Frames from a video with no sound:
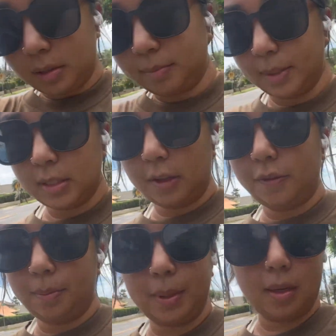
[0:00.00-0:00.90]
of myself
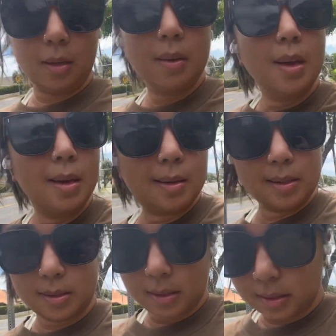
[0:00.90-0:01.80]
for being
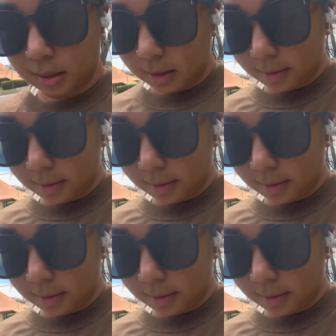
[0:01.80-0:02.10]
consistent.